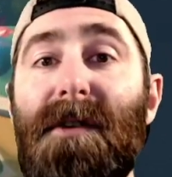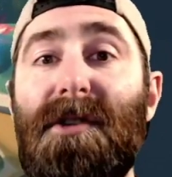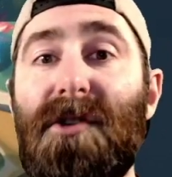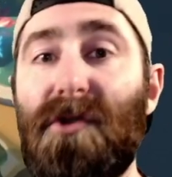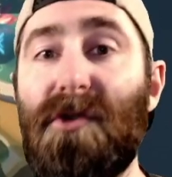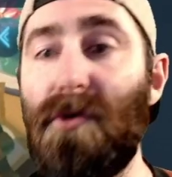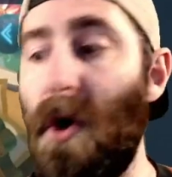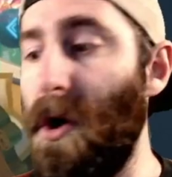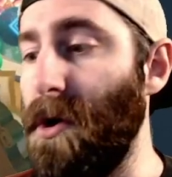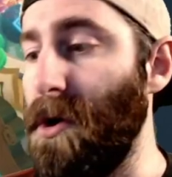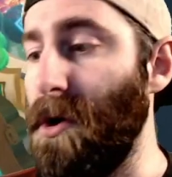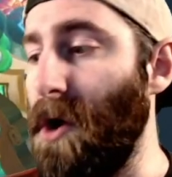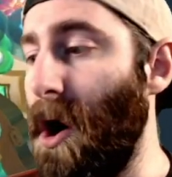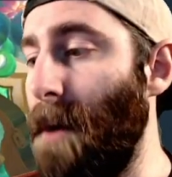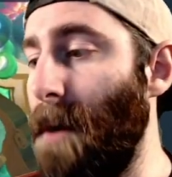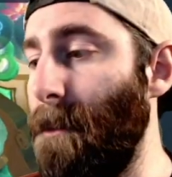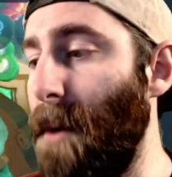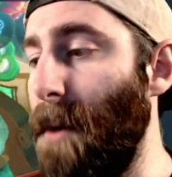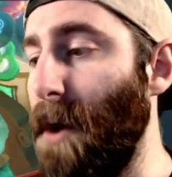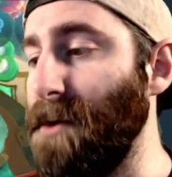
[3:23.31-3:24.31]
strong
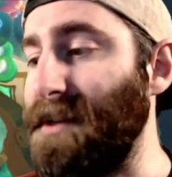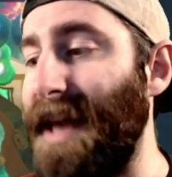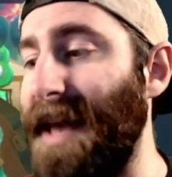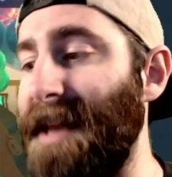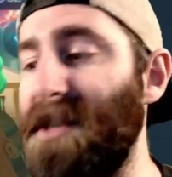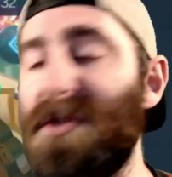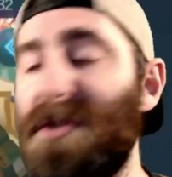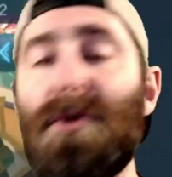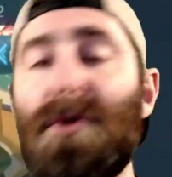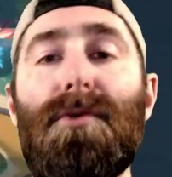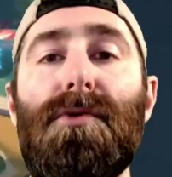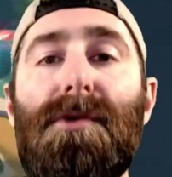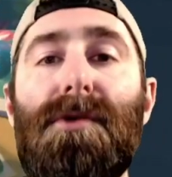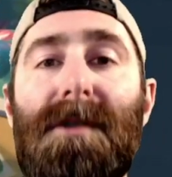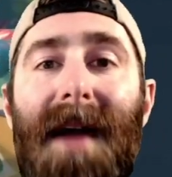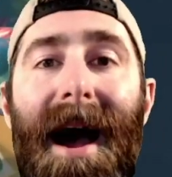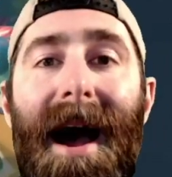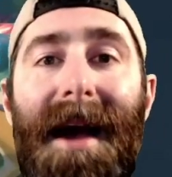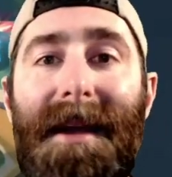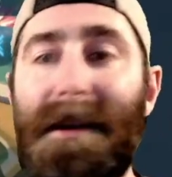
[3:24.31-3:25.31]
combos and
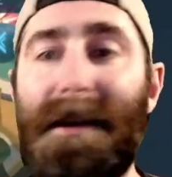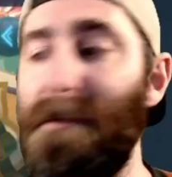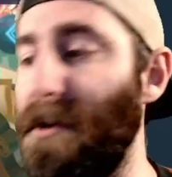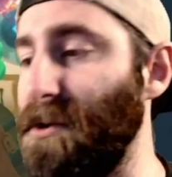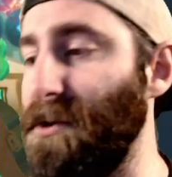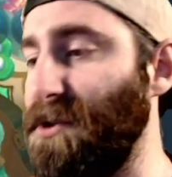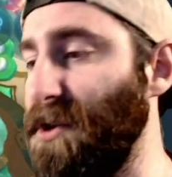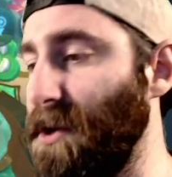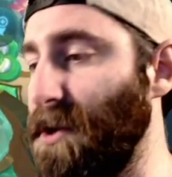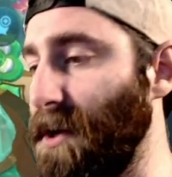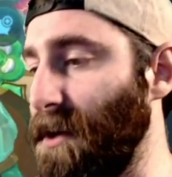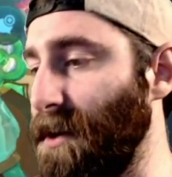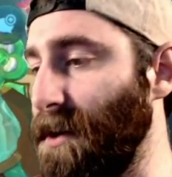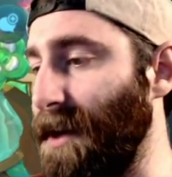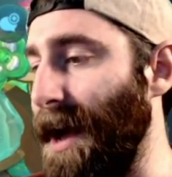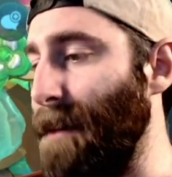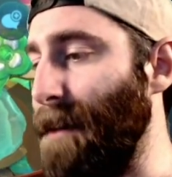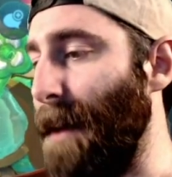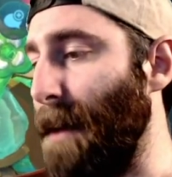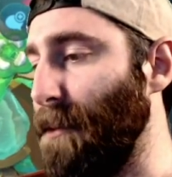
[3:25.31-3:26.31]
2-star heroes you can
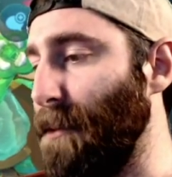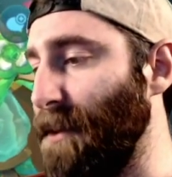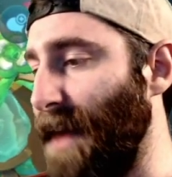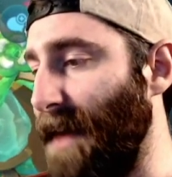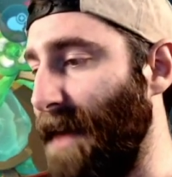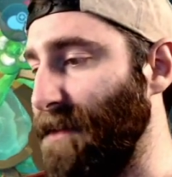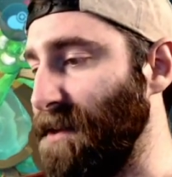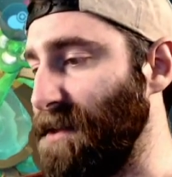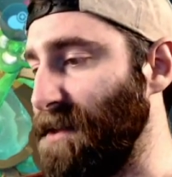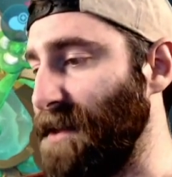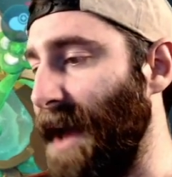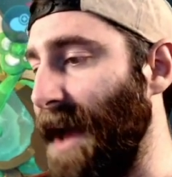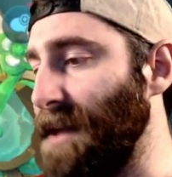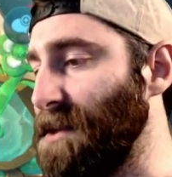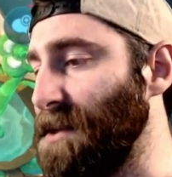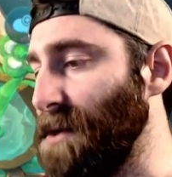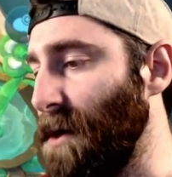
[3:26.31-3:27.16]
come up with at this stage.